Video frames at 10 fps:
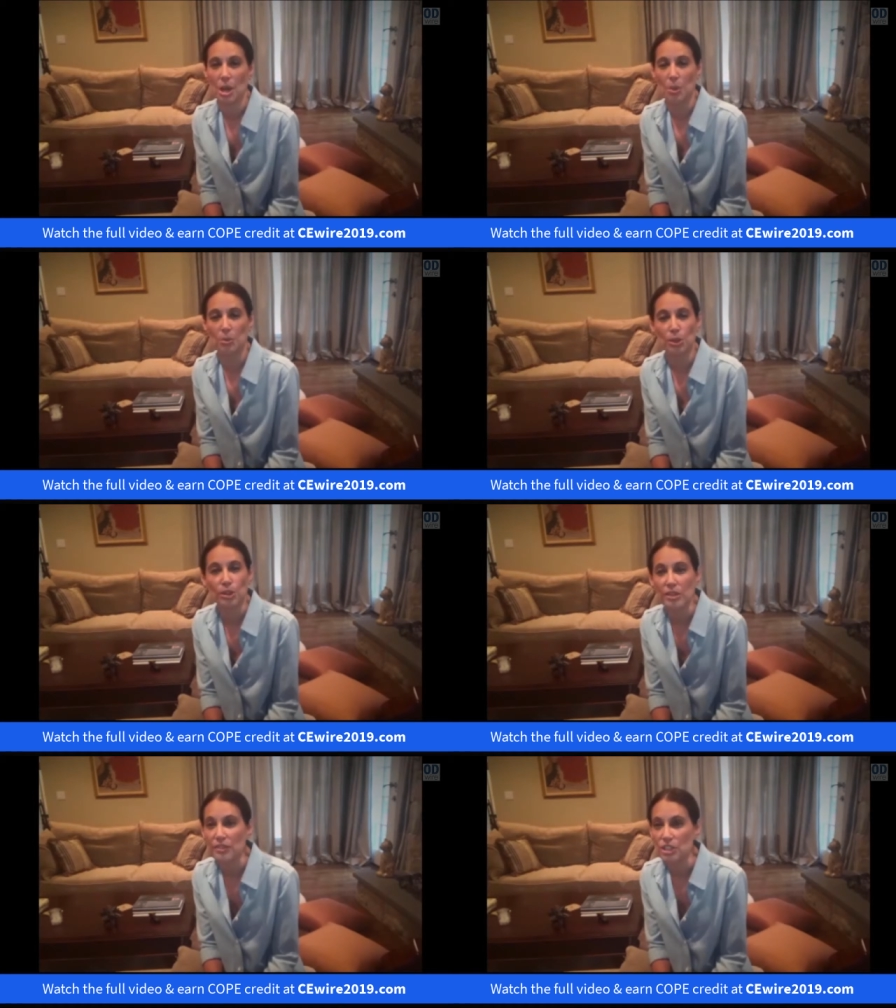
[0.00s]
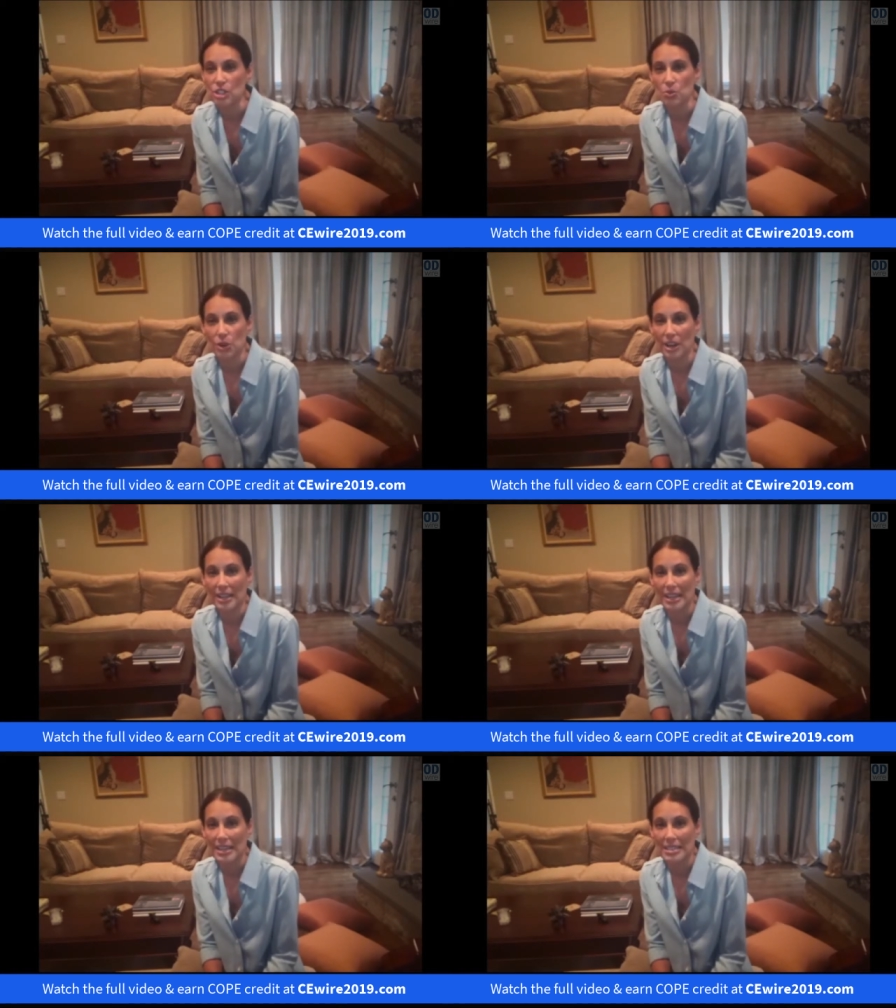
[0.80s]
Blurry vision where I
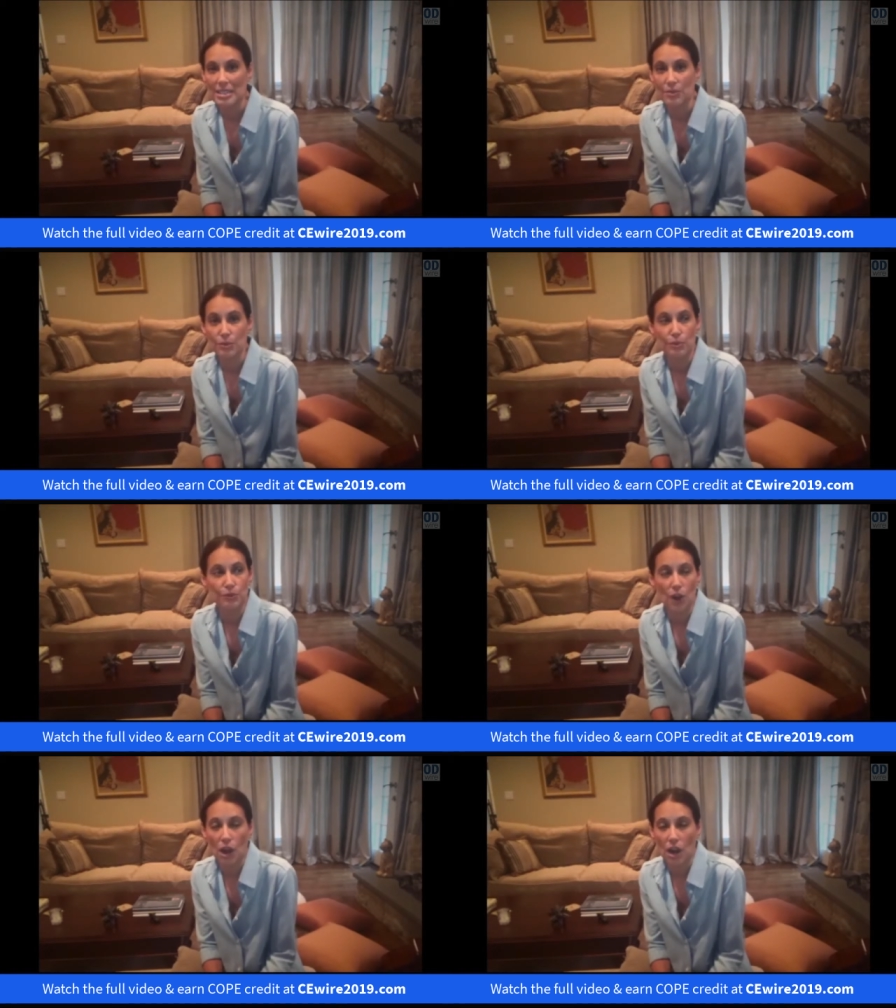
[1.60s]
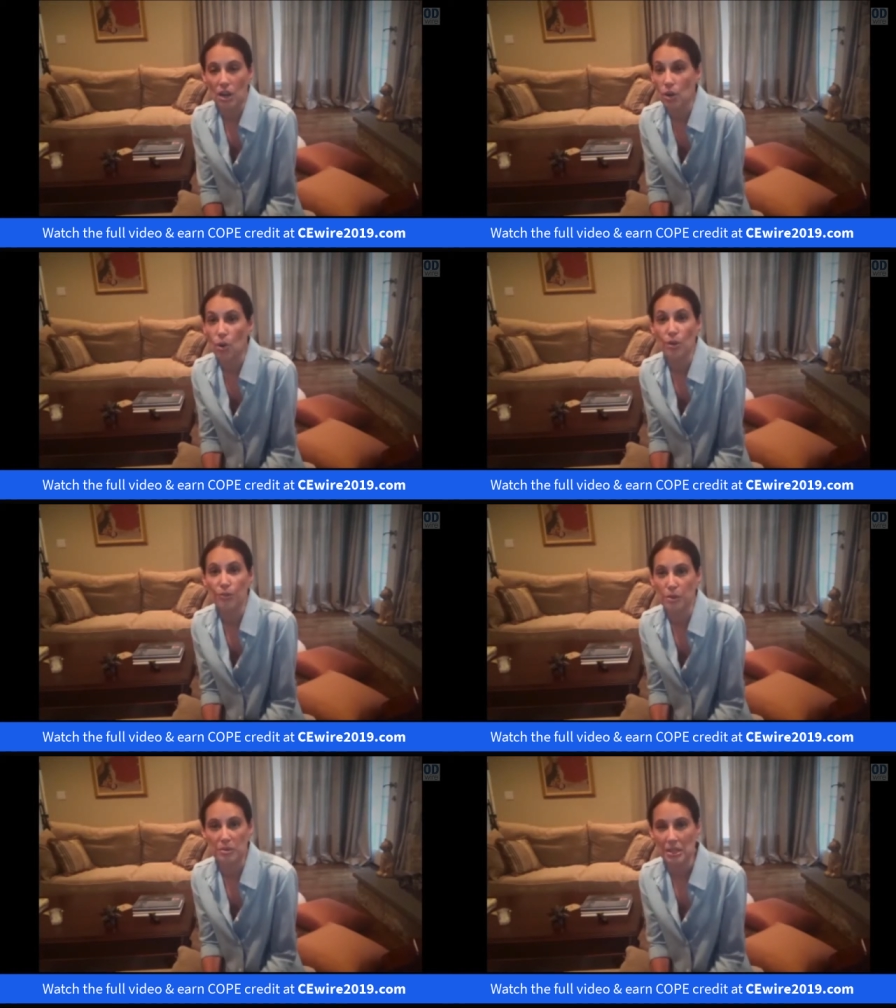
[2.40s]
can't see from far or
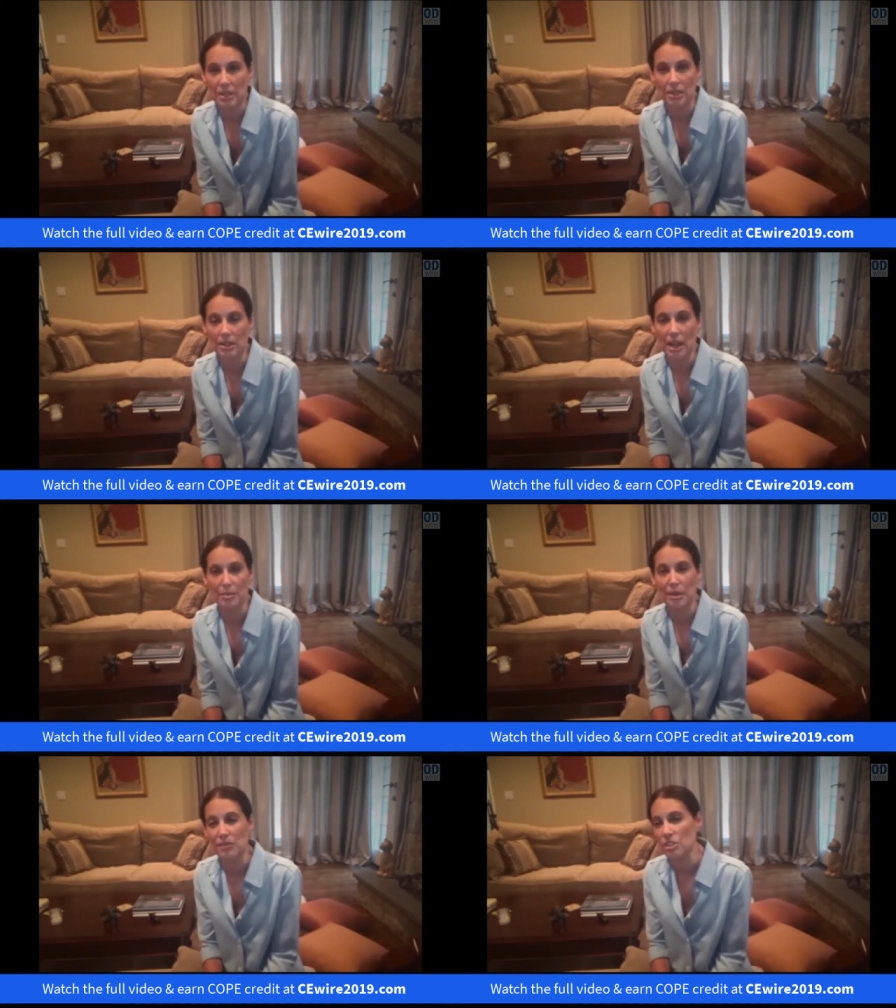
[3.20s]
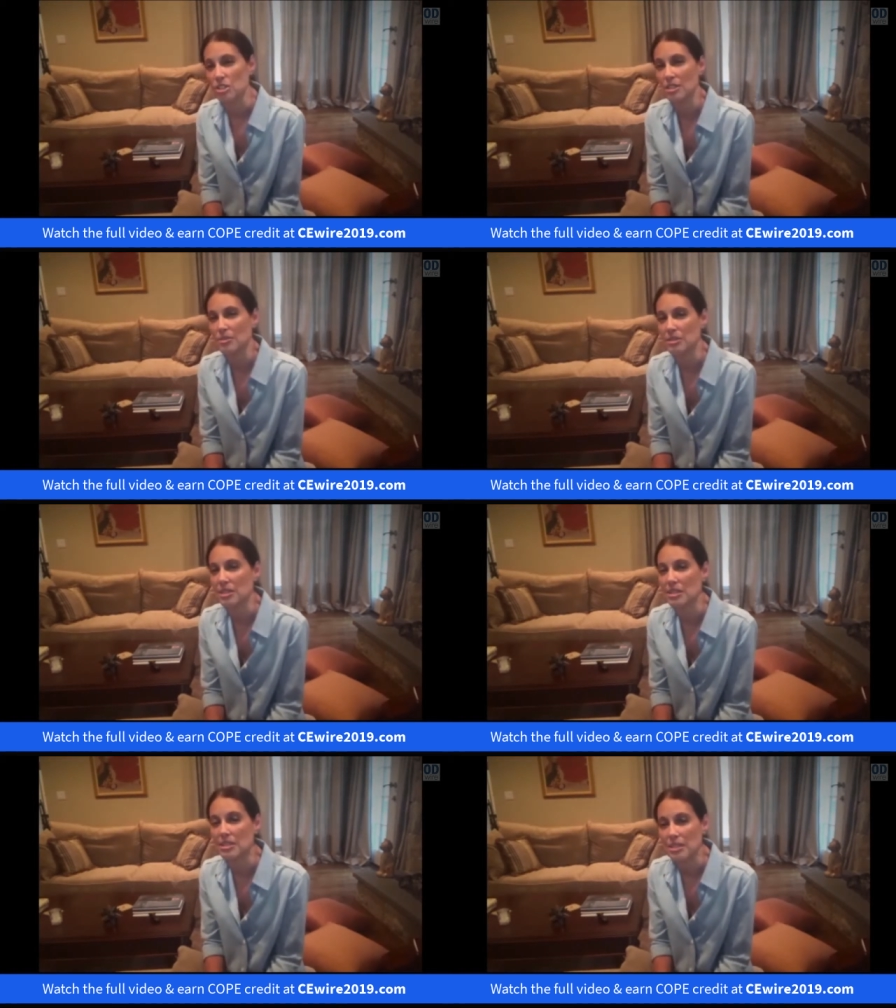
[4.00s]
from near, and my vision seems to
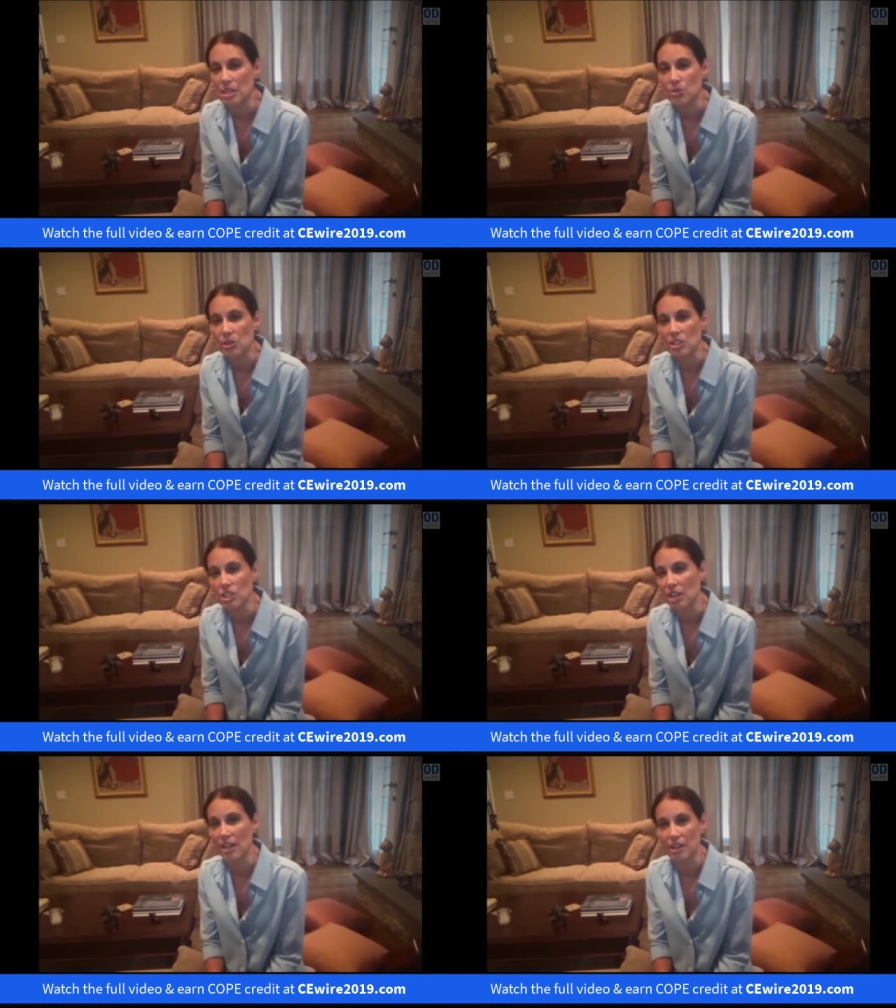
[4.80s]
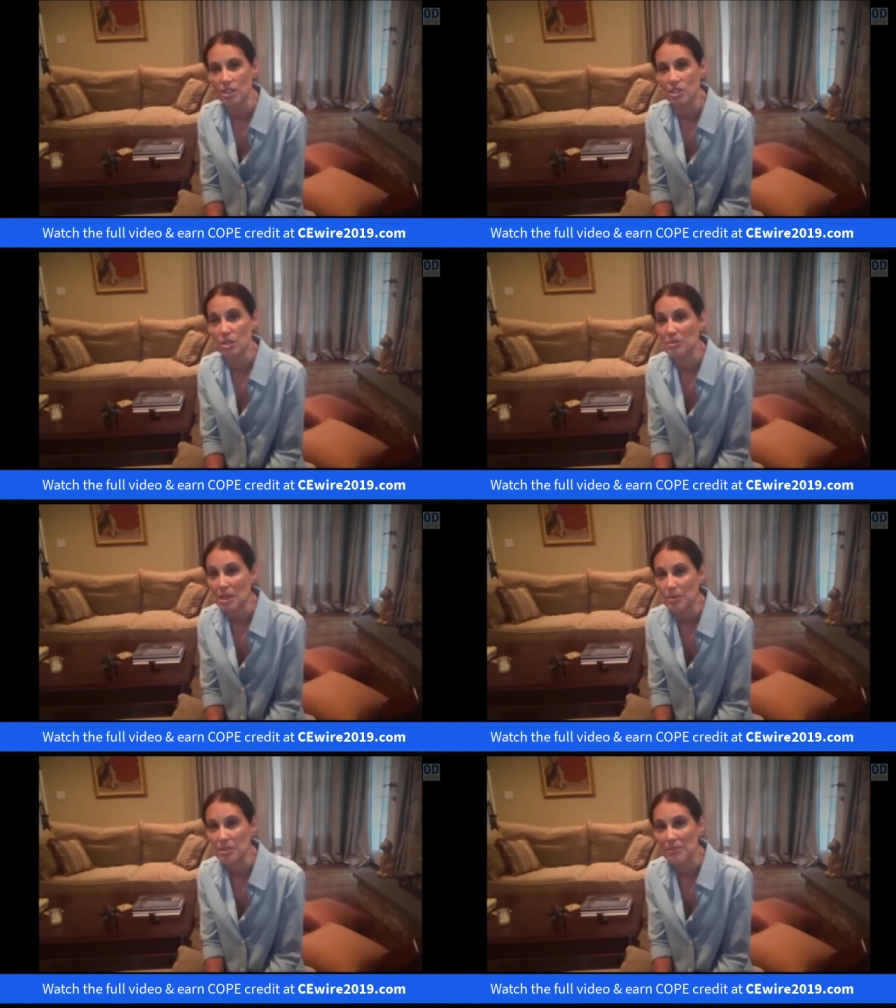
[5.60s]
continually change,
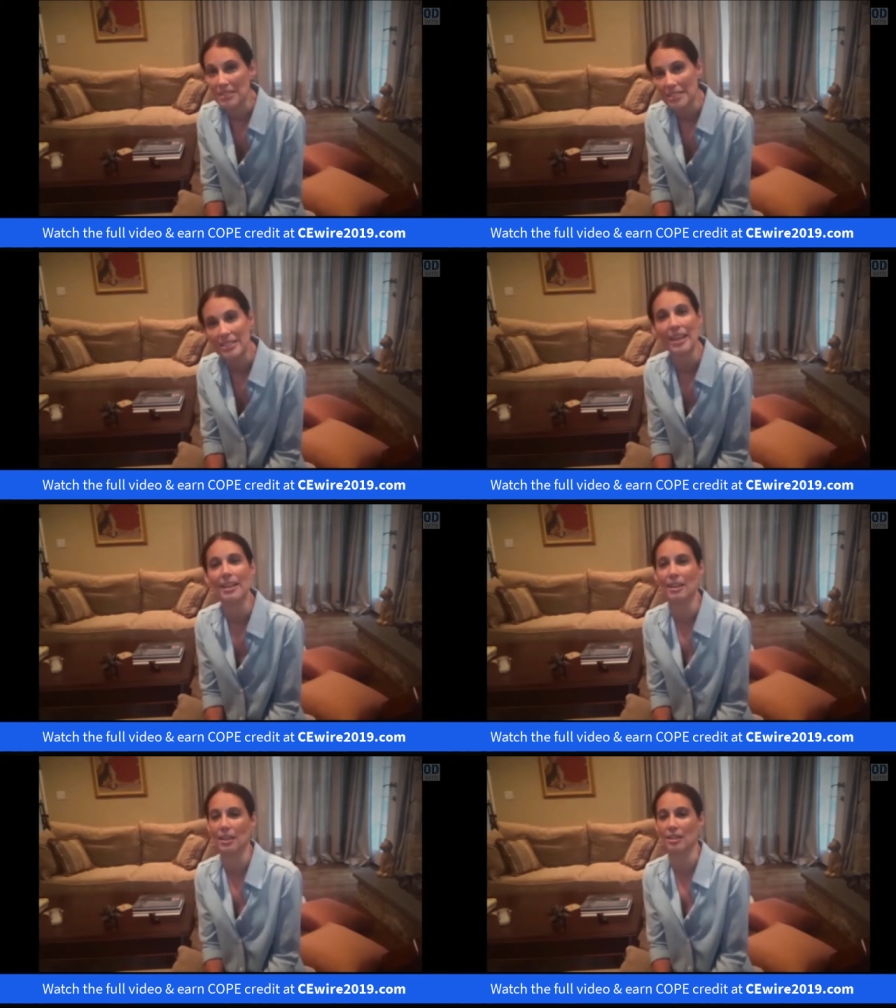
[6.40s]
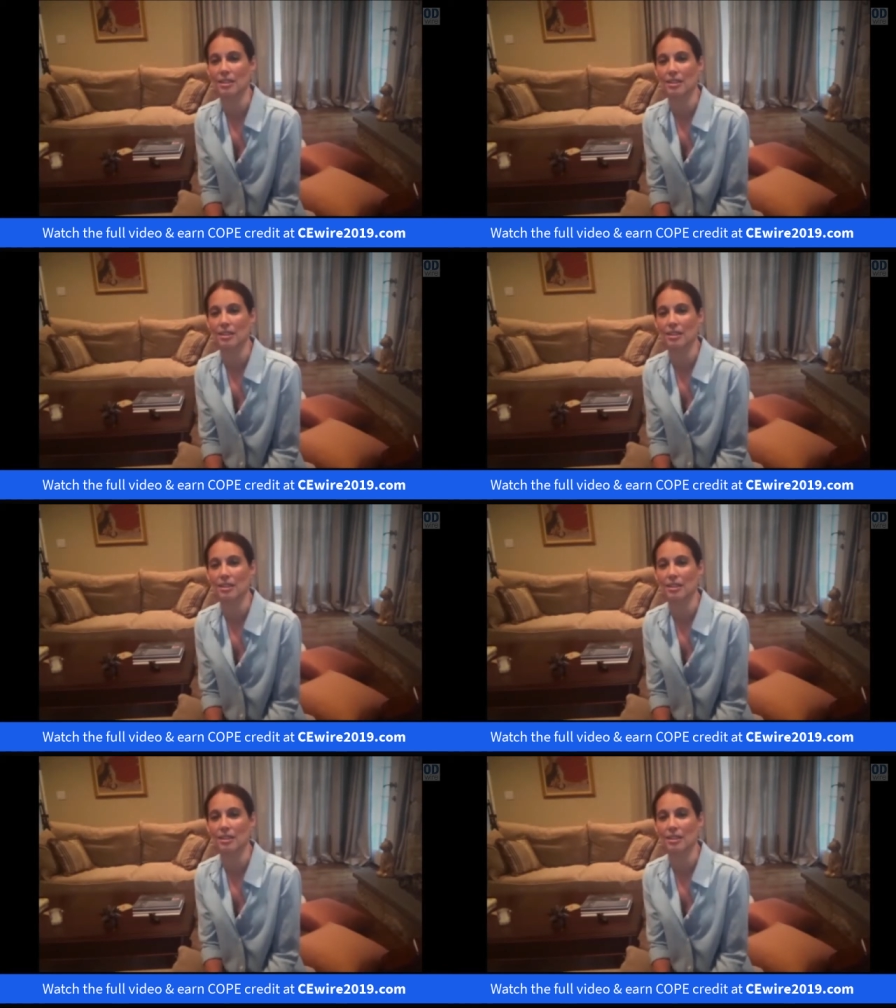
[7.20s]
sometimes even daily.